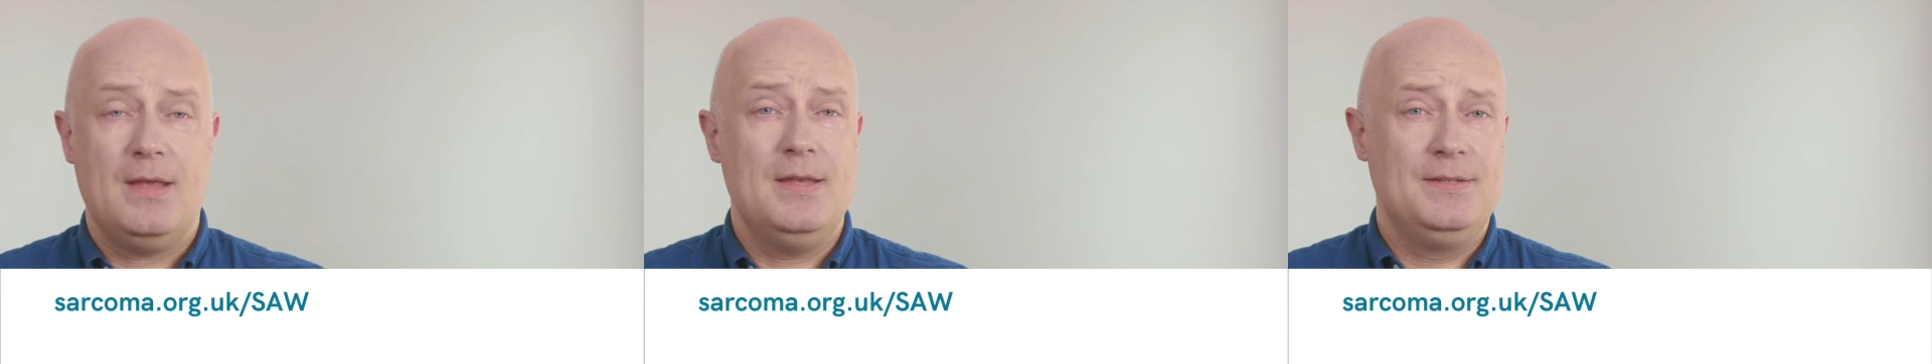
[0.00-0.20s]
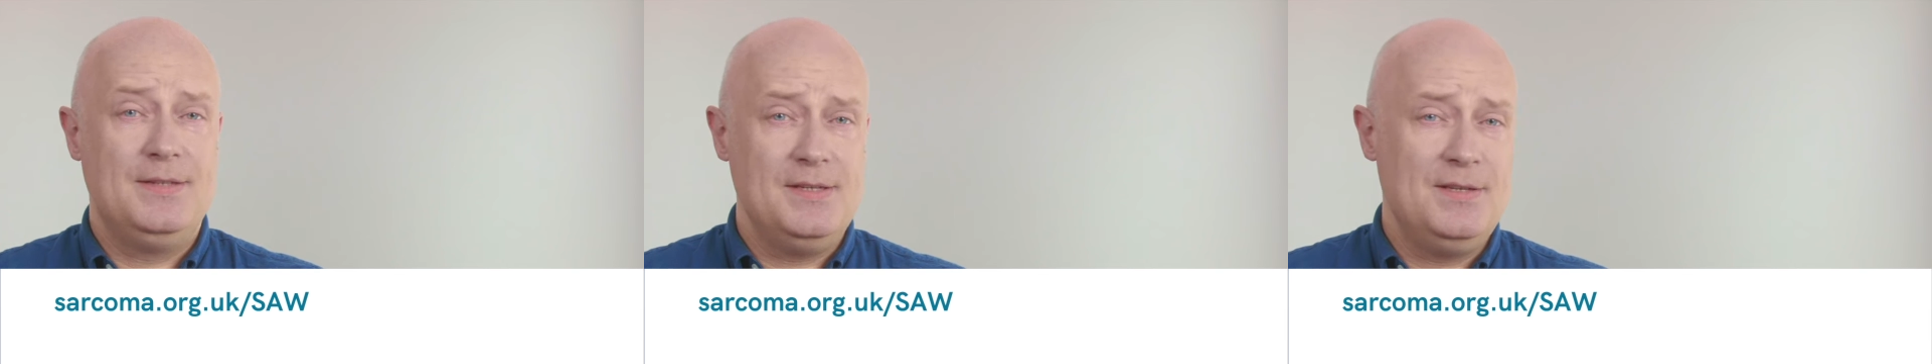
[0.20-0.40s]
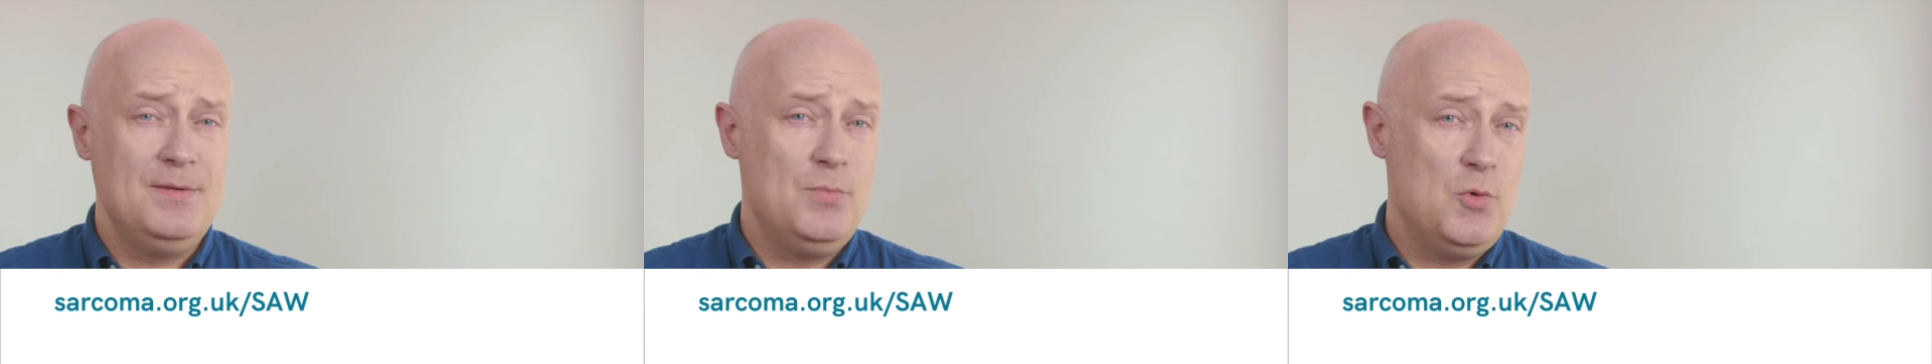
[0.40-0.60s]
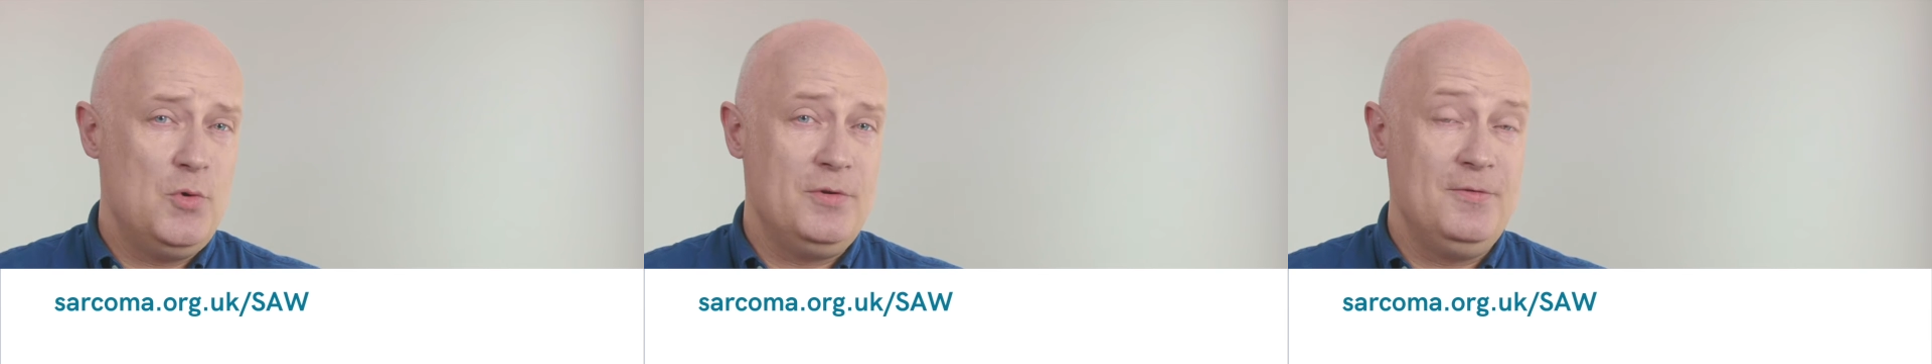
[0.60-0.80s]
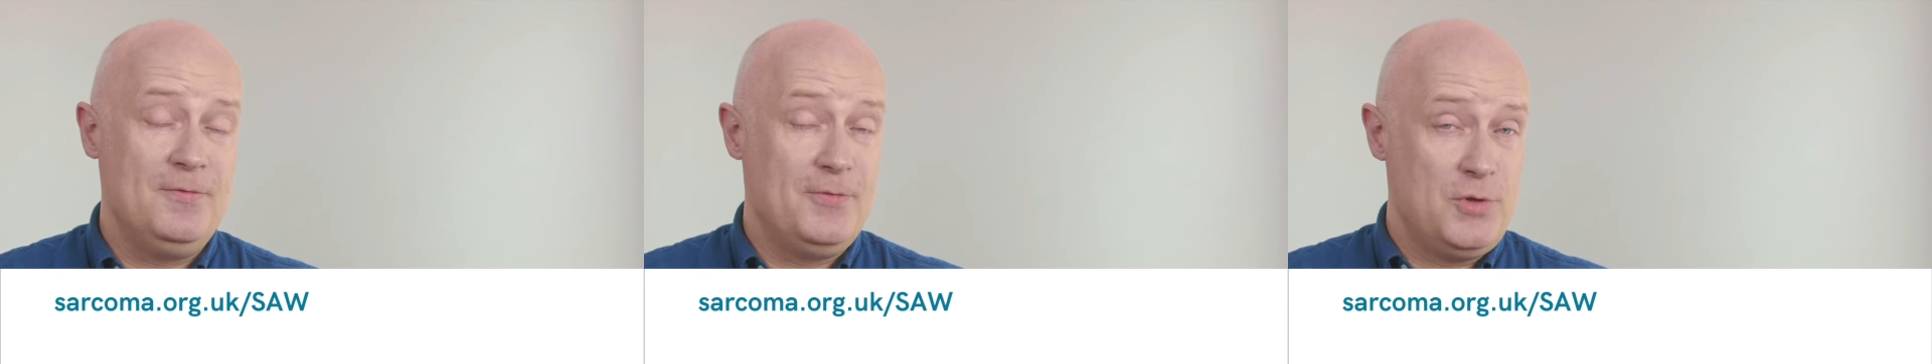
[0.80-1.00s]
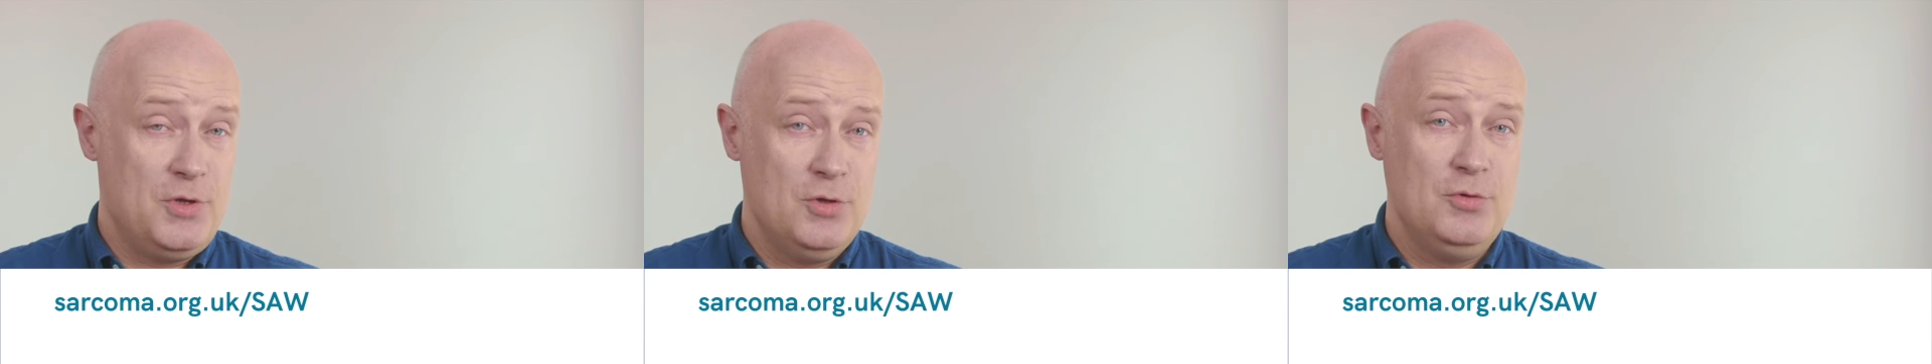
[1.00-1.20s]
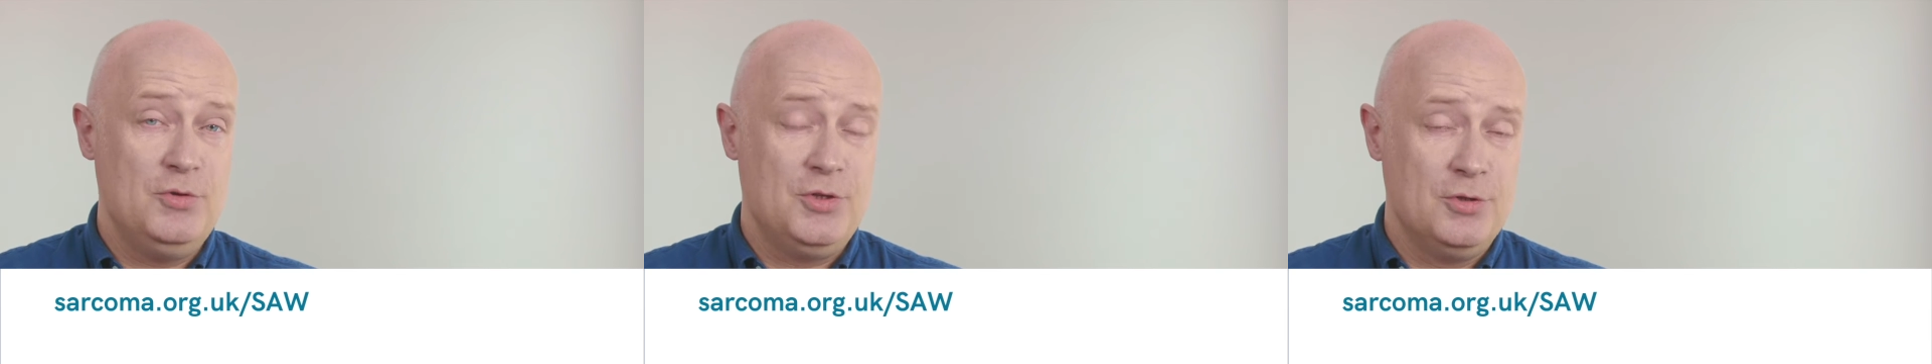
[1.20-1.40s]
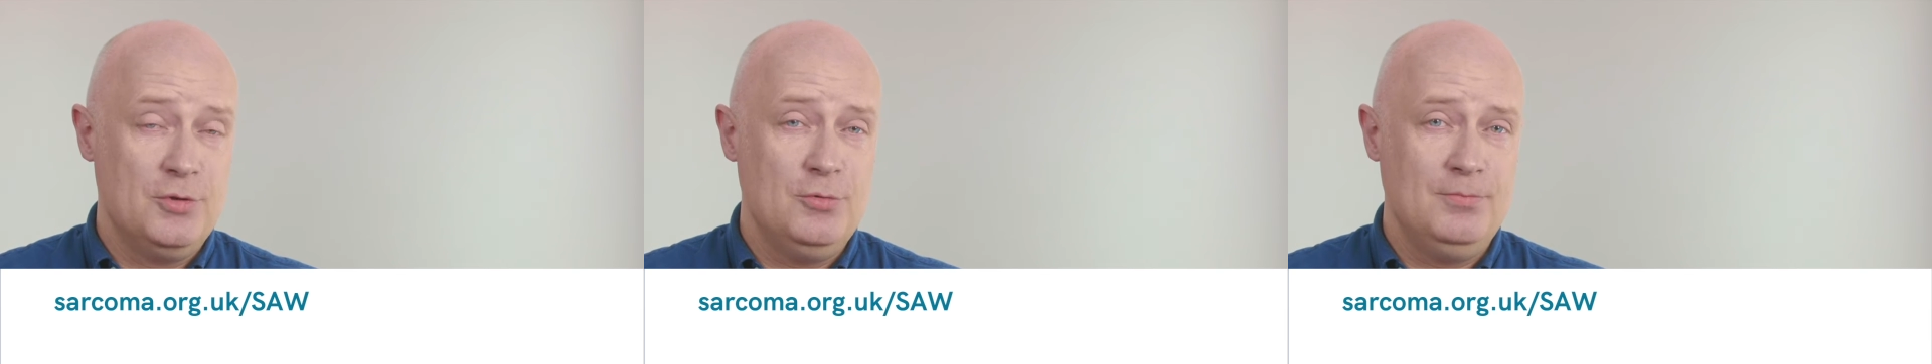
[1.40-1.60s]
Is this important for you
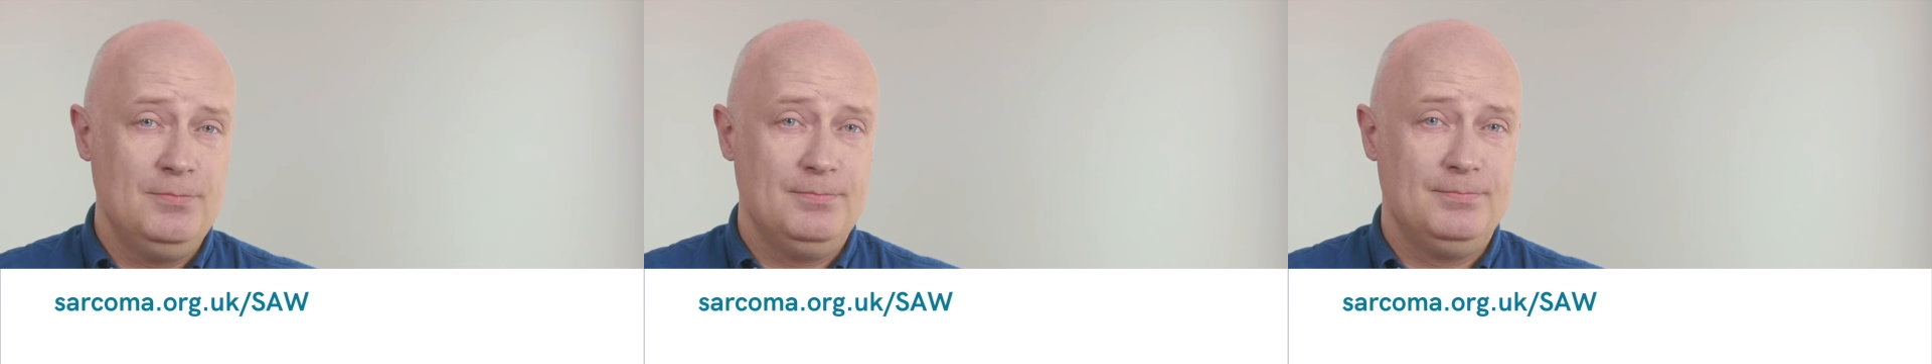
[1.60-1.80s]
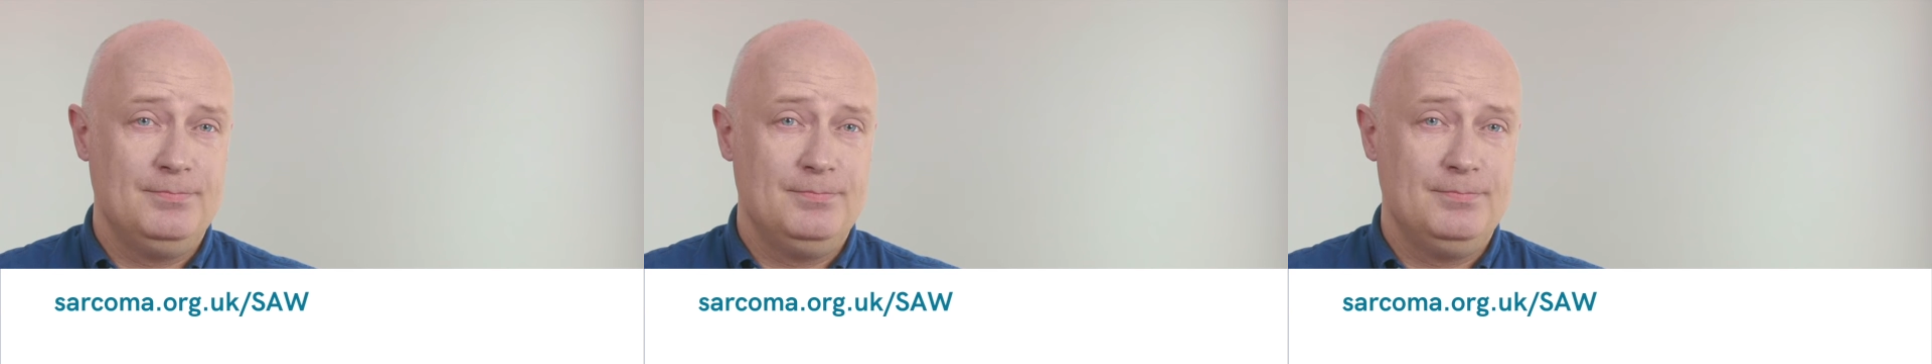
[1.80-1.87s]
too?